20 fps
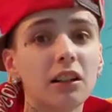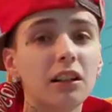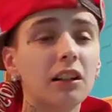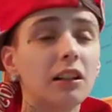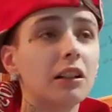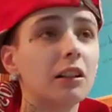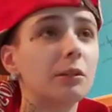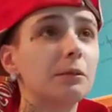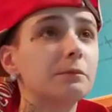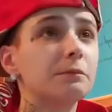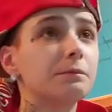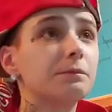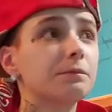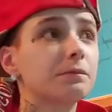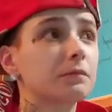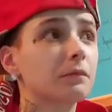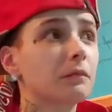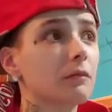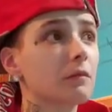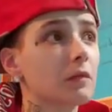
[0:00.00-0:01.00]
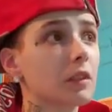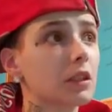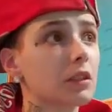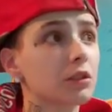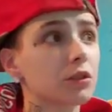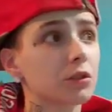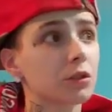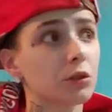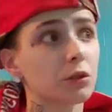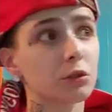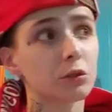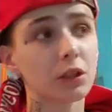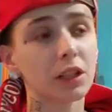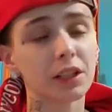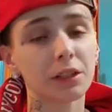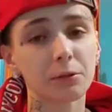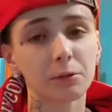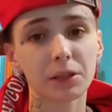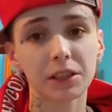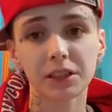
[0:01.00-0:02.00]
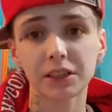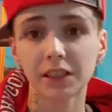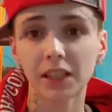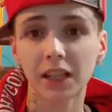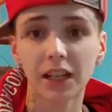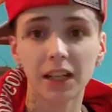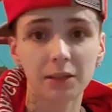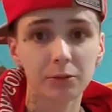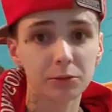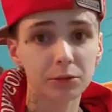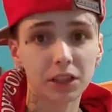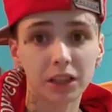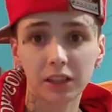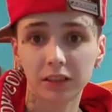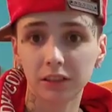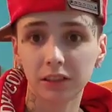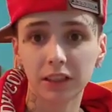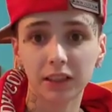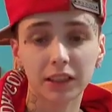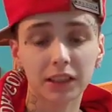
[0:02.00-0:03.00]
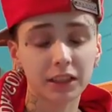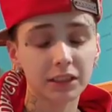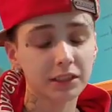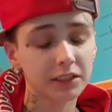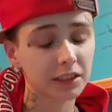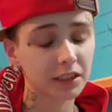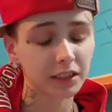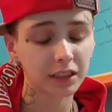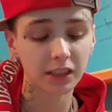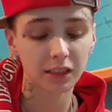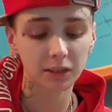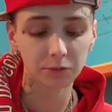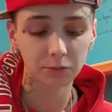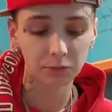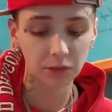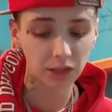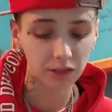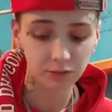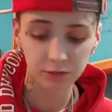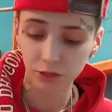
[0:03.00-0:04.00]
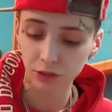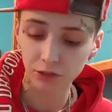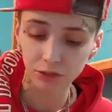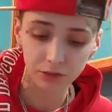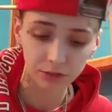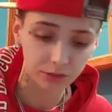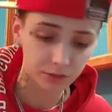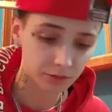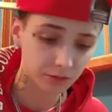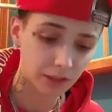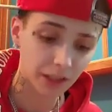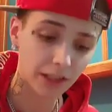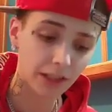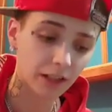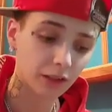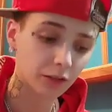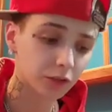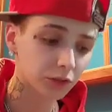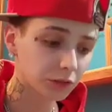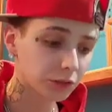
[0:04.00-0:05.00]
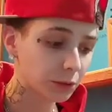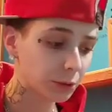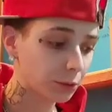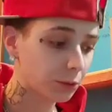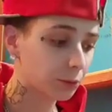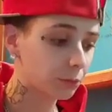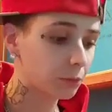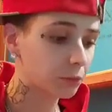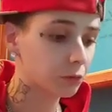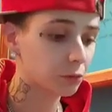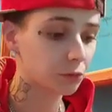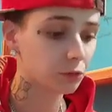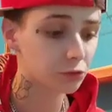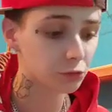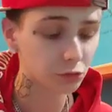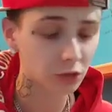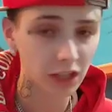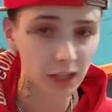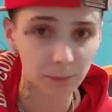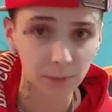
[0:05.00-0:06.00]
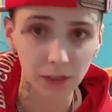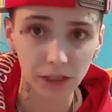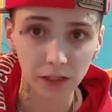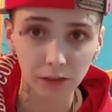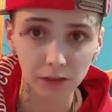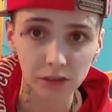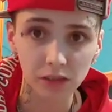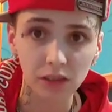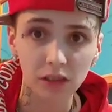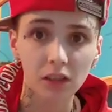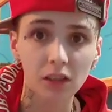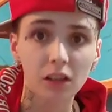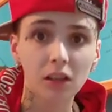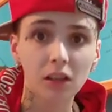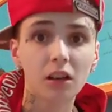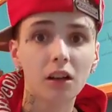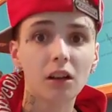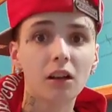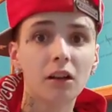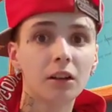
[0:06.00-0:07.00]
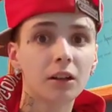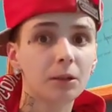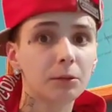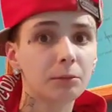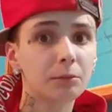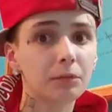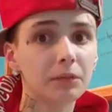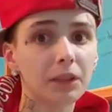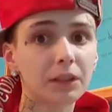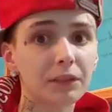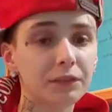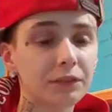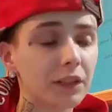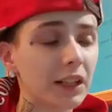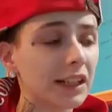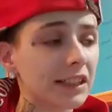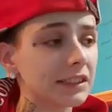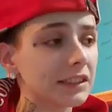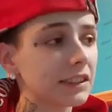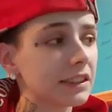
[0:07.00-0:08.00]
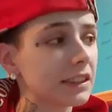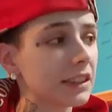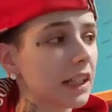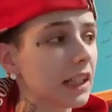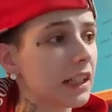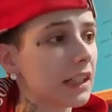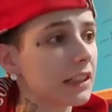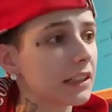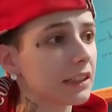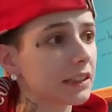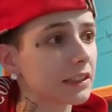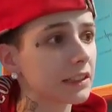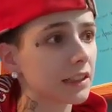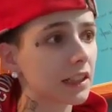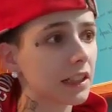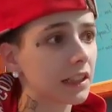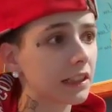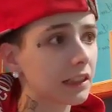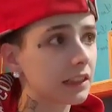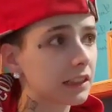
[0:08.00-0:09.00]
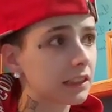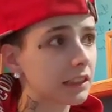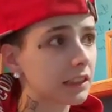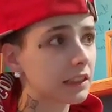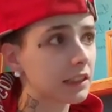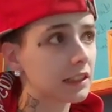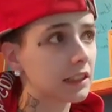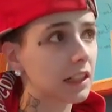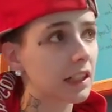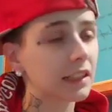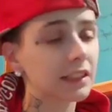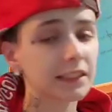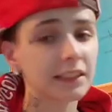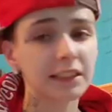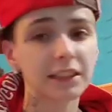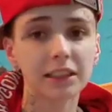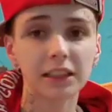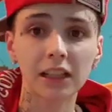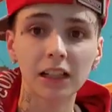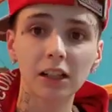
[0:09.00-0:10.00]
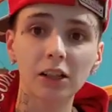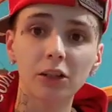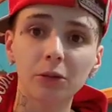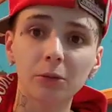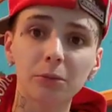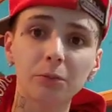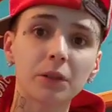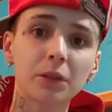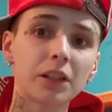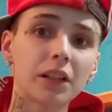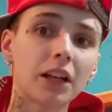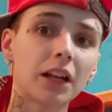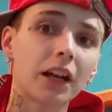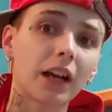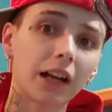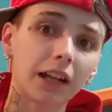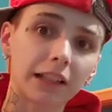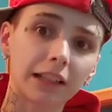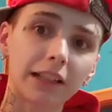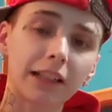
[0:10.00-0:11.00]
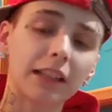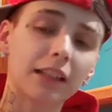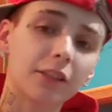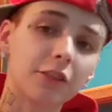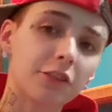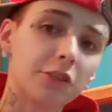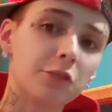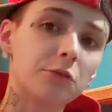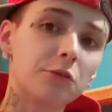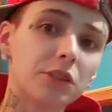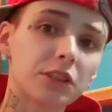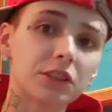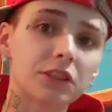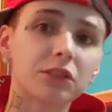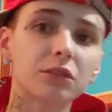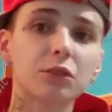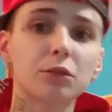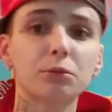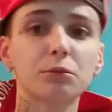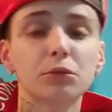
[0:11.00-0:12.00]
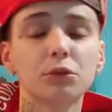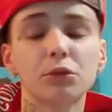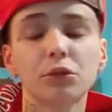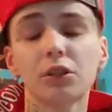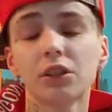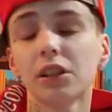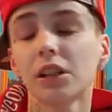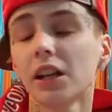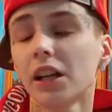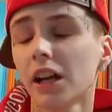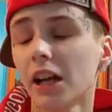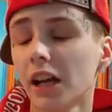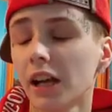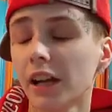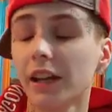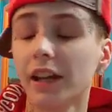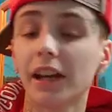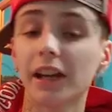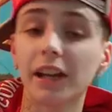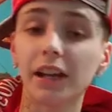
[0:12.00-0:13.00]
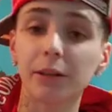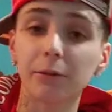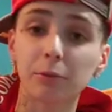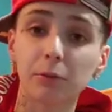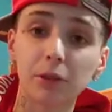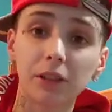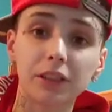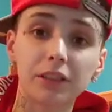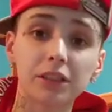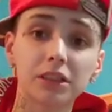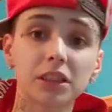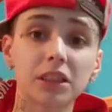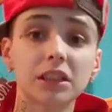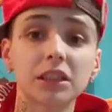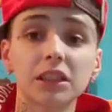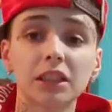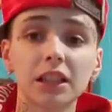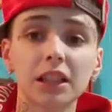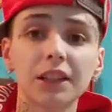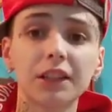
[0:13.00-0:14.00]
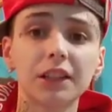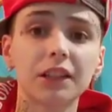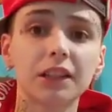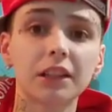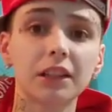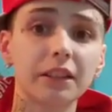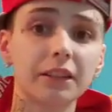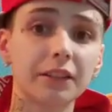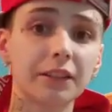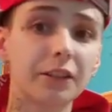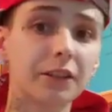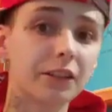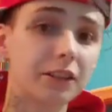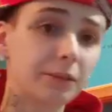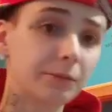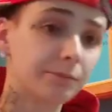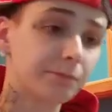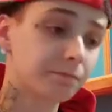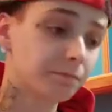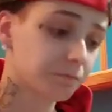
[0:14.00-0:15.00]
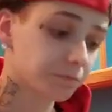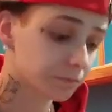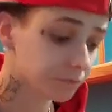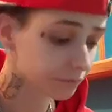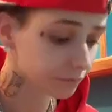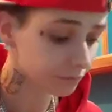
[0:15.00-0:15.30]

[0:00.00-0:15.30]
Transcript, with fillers: Um, so anyways i was on like i said i, I turned that elderly home into a trap house um, finally i had decided like i need help i can't do this no more and i had went to connecticut um,